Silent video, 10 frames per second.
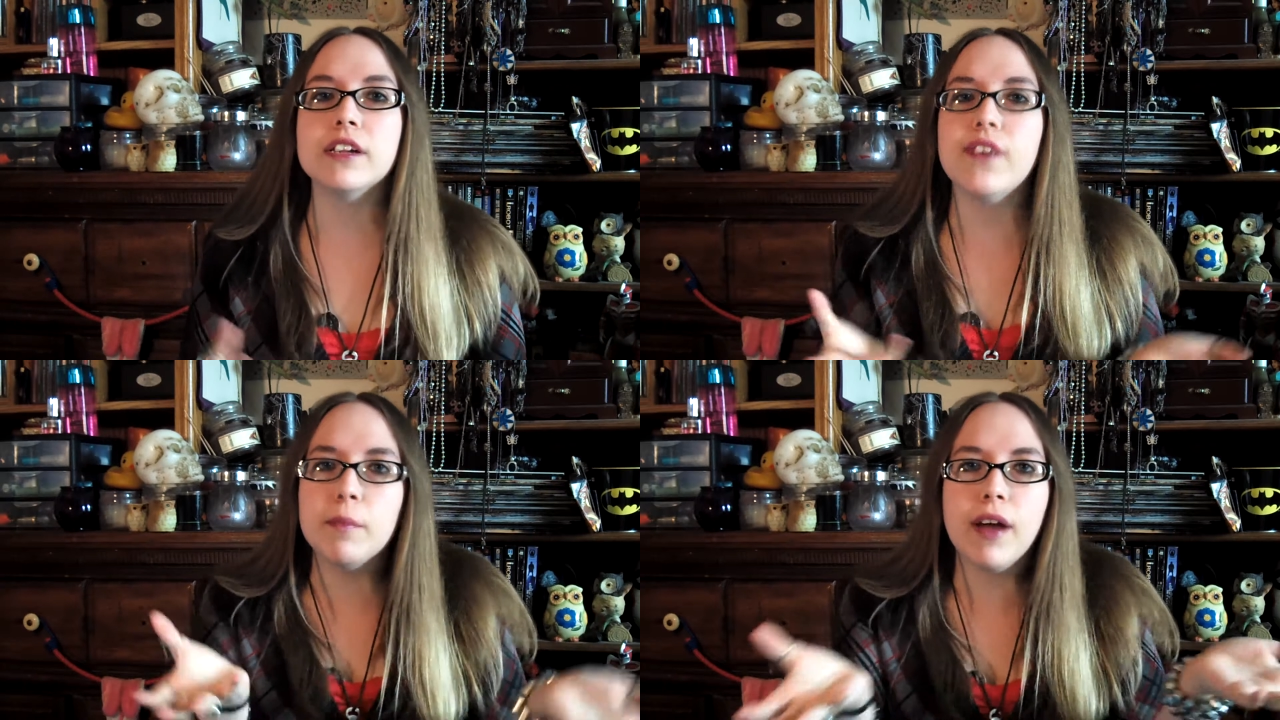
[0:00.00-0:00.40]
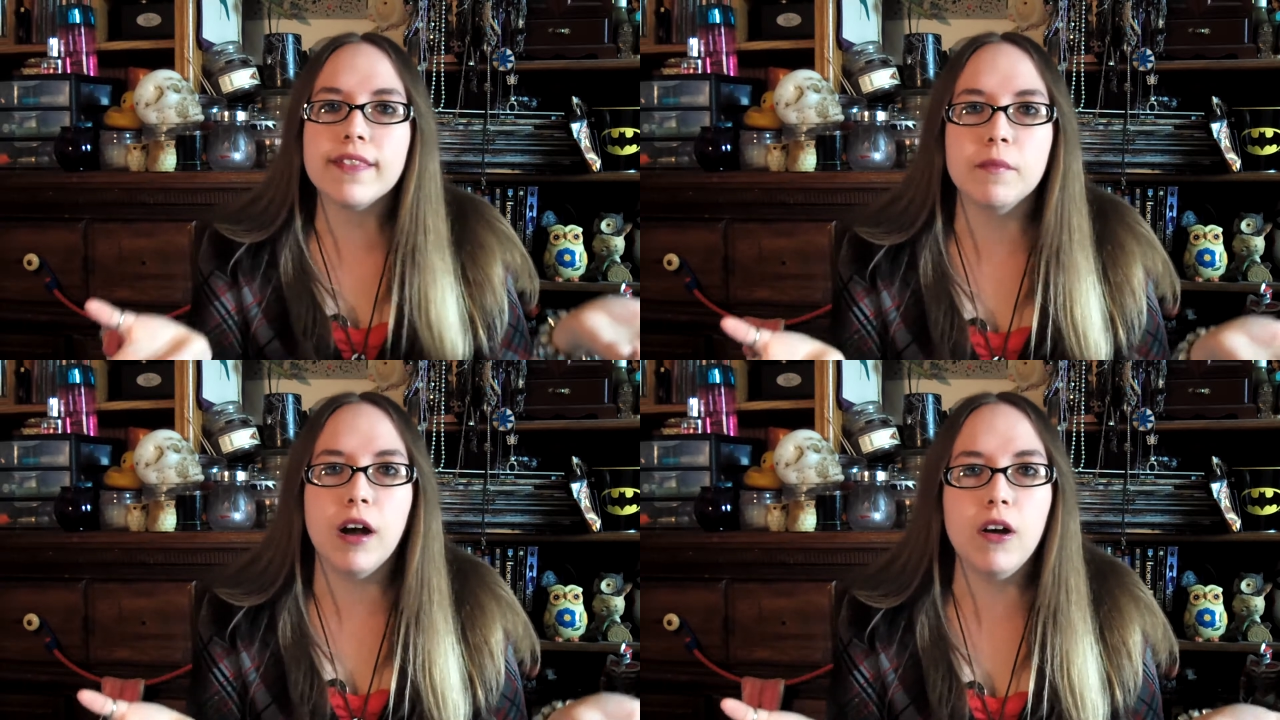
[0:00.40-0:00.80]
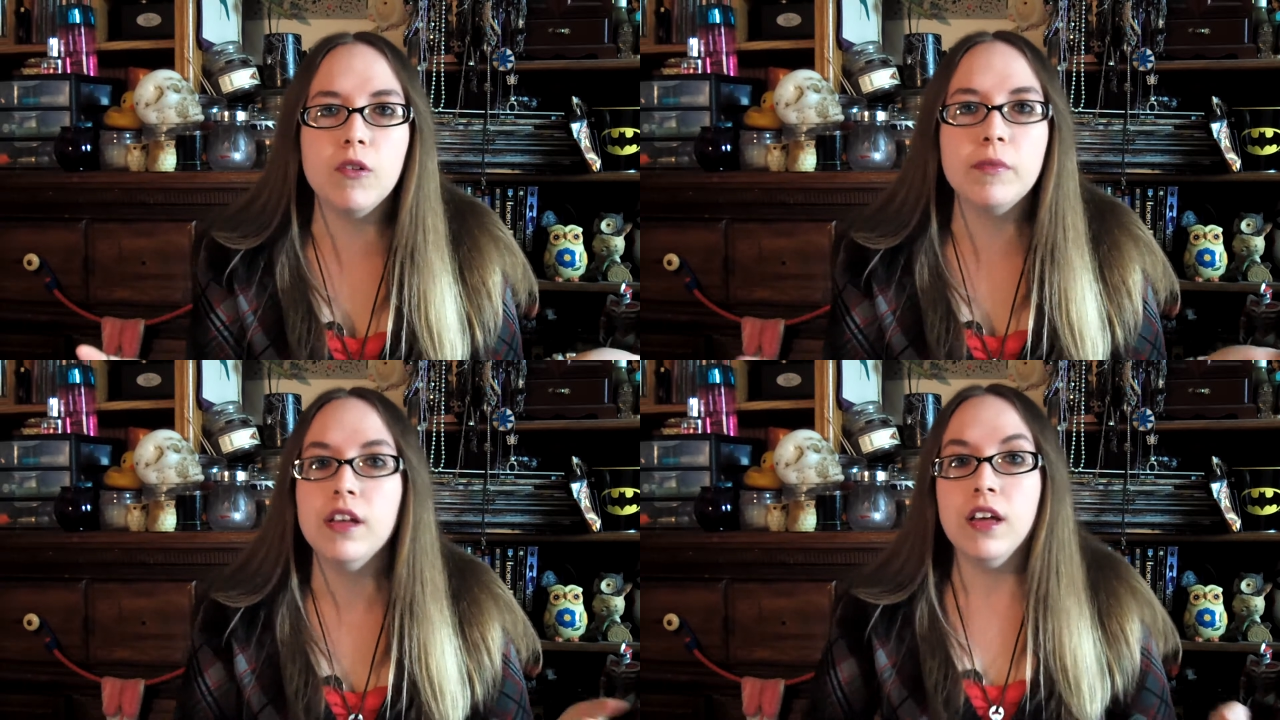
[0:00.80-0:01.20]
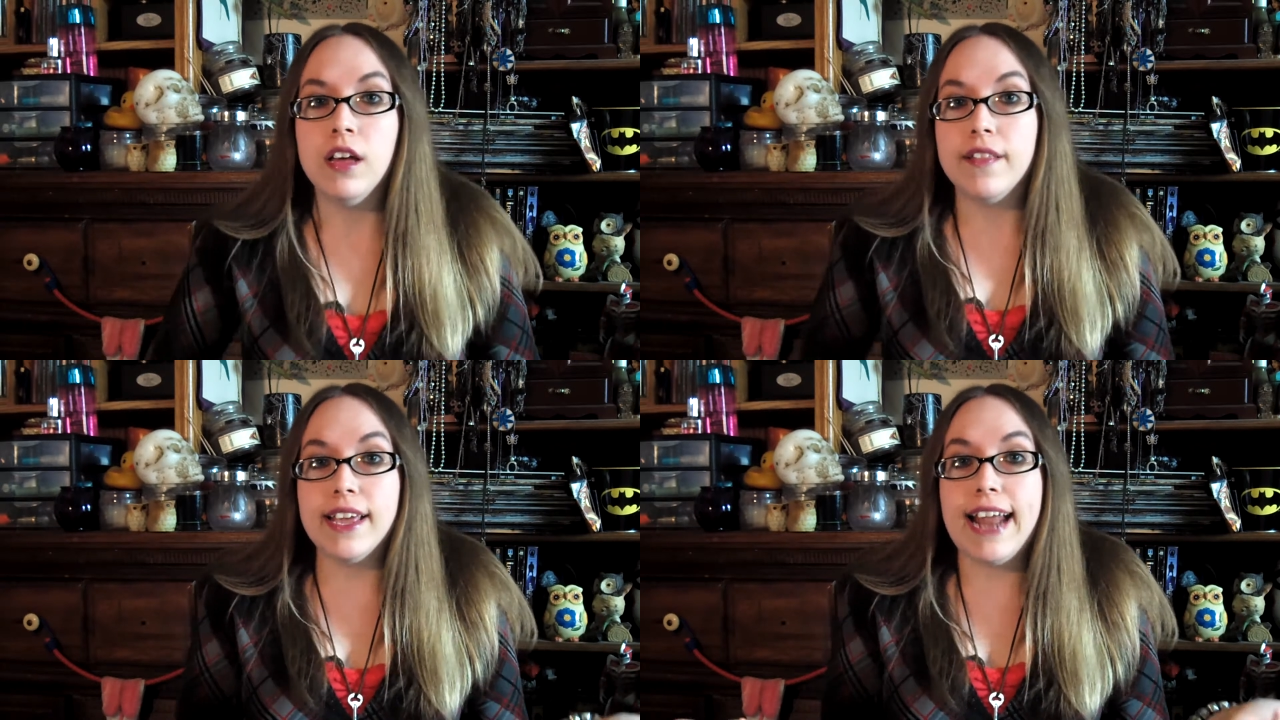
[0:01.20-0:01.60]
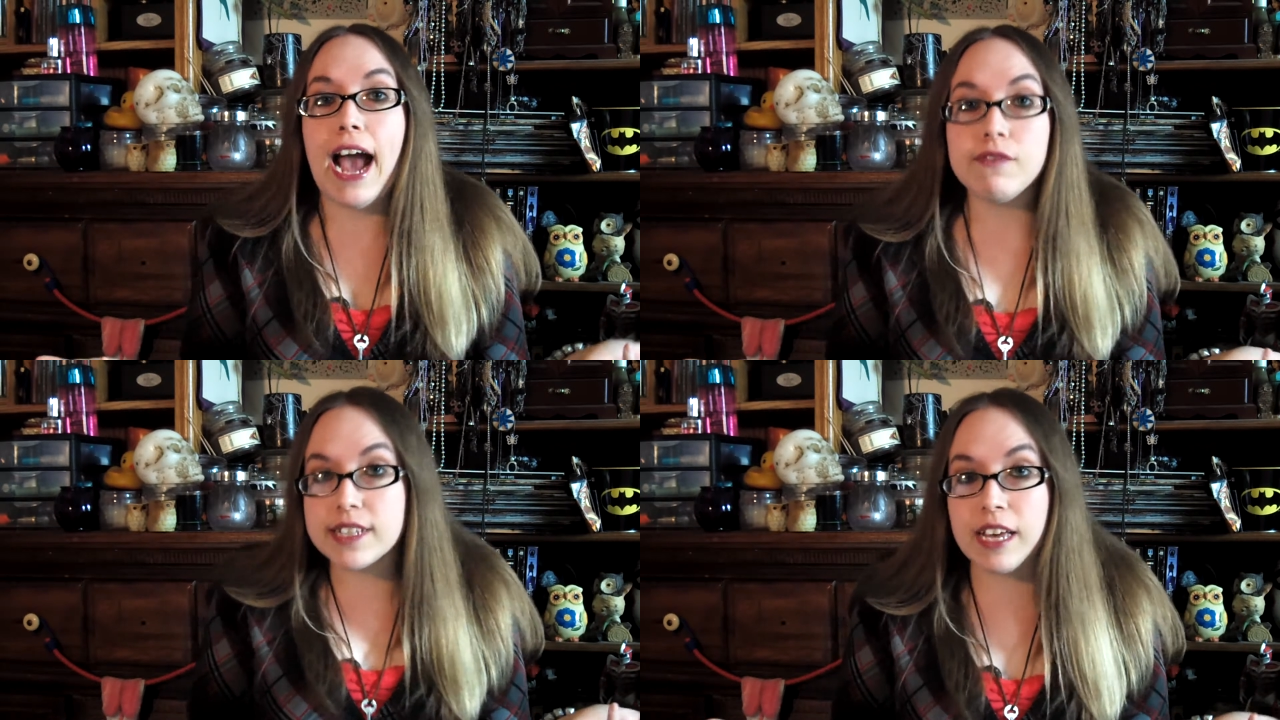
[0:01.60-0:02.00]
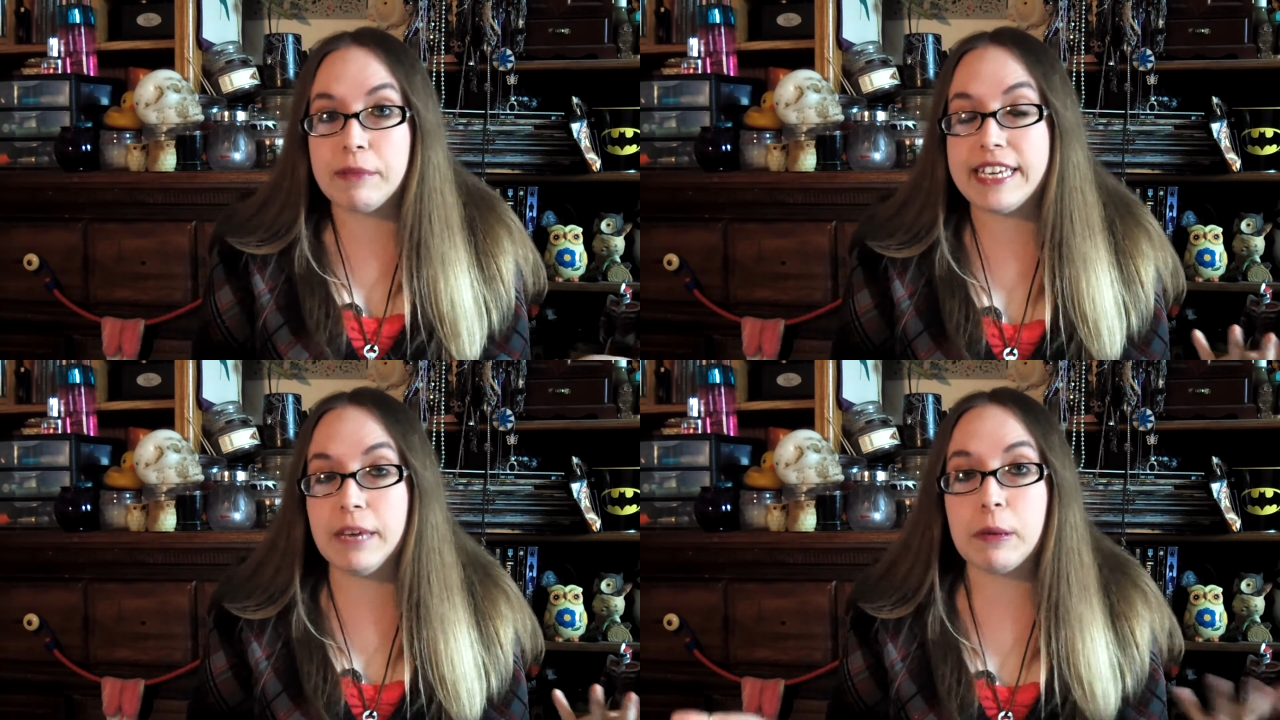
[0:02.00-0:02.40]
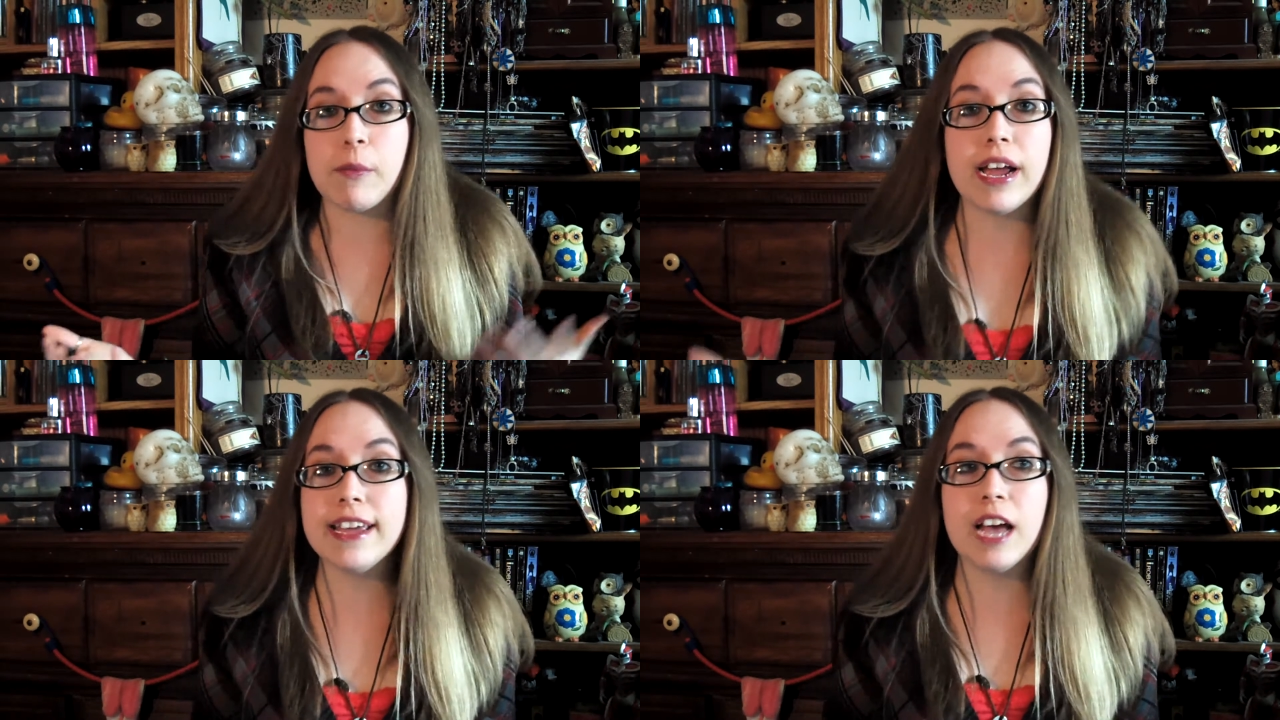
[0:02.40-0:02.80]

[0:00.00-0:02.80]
but if I brought them home, they'd have to let me keep them, right?